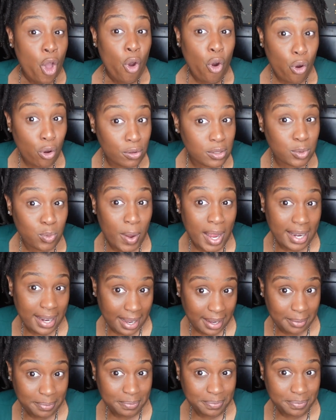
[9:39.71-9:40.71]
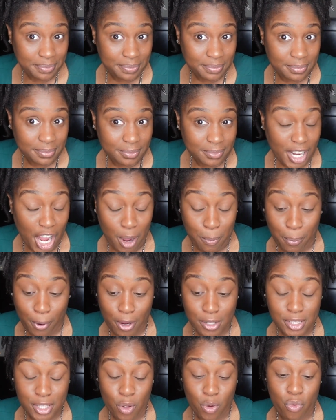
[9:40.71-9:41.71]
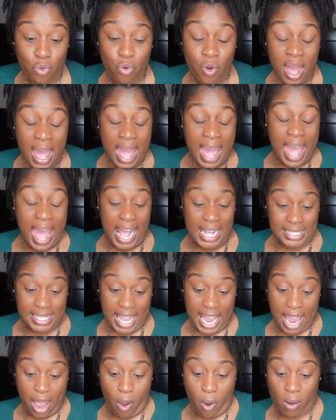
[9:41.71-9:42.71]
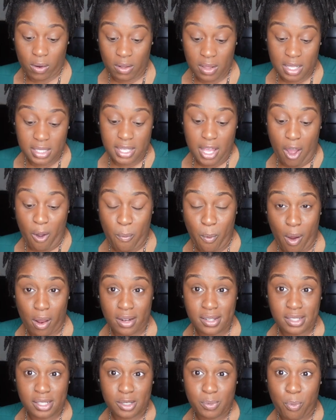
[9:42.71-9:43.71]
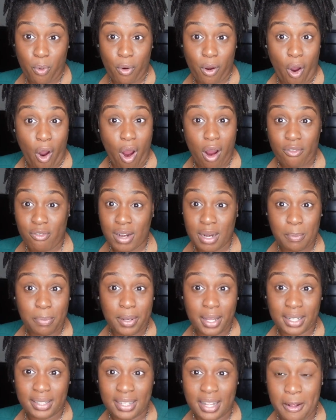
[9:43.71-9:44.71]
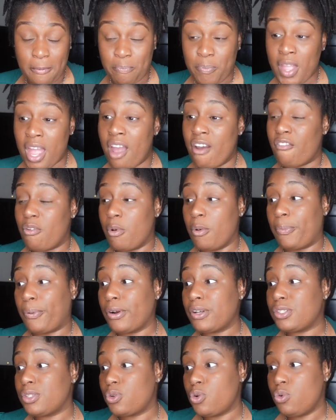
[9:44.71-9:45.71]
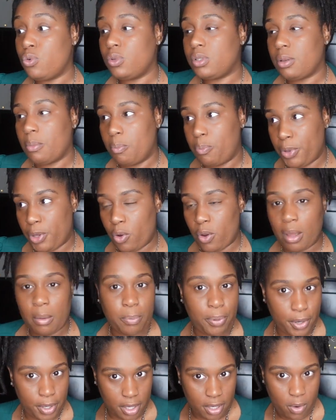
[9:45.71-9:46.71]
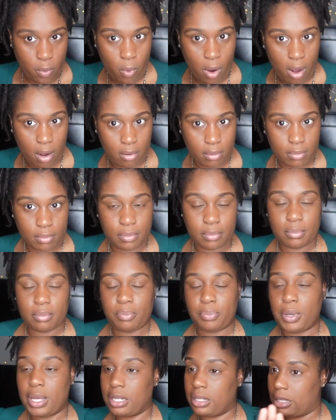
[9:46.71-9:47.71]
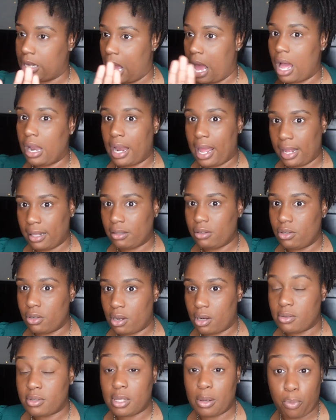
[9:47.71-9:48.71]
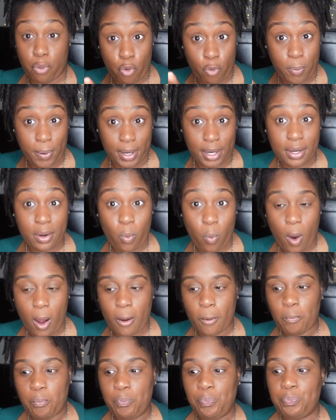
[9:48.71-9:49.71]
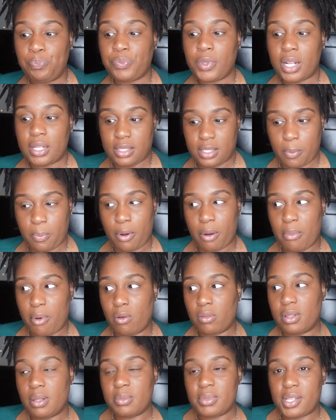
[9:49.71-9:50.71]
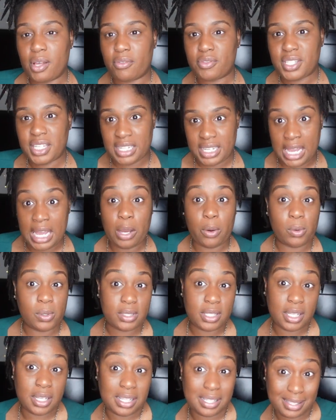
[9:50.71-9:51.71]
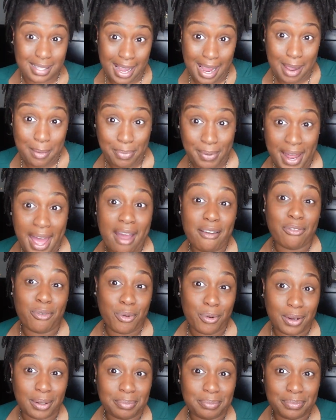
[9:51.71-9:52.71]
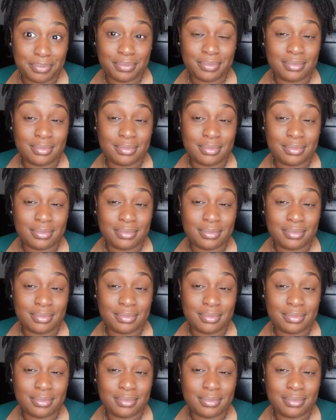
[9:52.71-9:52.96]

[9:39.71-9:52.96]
Who's winning? A person who has had all of this help, all this support already plugged in, from a person who's built and put in the work, but not like, you know what I'm saying, who put in the work to promote themselves to get onto the same platform.